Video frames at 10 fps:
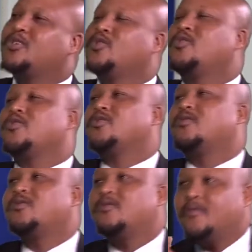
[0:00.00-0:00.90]
you know, you
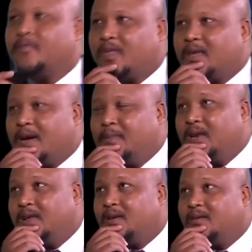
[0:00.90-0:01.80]
know, I
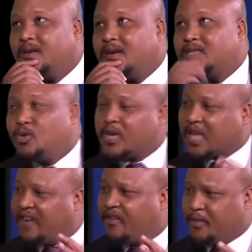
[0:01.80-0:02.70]
mean, let's look at
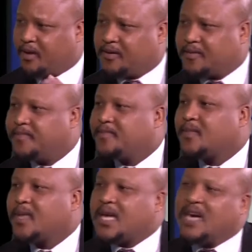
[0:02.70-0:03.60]
government.
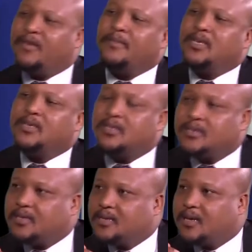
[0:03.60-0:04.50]
Government
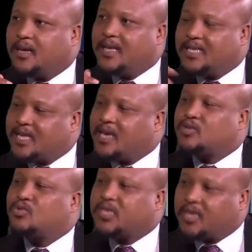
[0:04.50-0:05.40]
is there
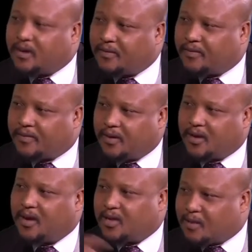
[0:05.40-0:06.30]
to serve
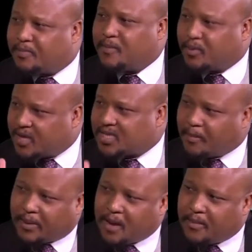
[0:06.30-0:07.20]
the people. That's the
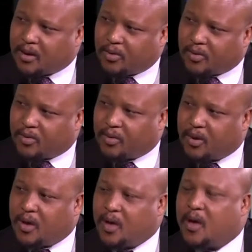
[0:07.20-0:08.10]
primary role.
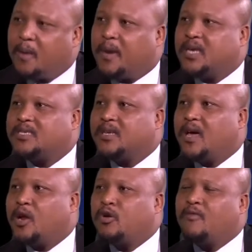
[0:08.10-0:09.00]
Mm. But
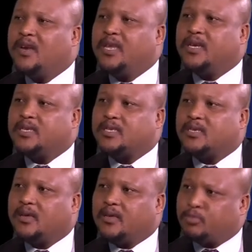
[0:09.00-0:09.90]
a lot of
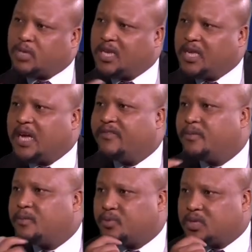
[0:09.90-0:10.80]
leaders, especially in
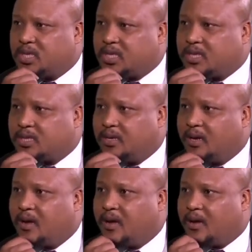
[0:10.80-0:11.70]
government positions,
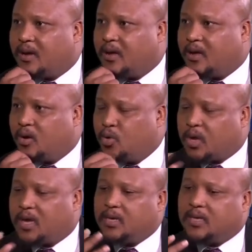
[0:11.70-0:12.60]
uh,
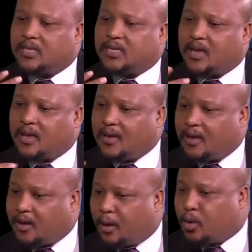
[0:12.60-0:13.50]
look at it and say,
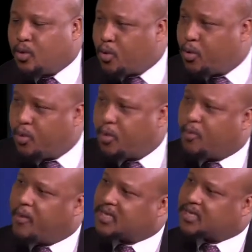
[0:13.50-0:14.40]
"You
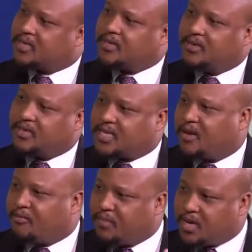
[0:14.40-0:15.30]
must
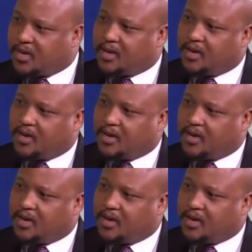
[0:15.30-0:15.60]
serve me."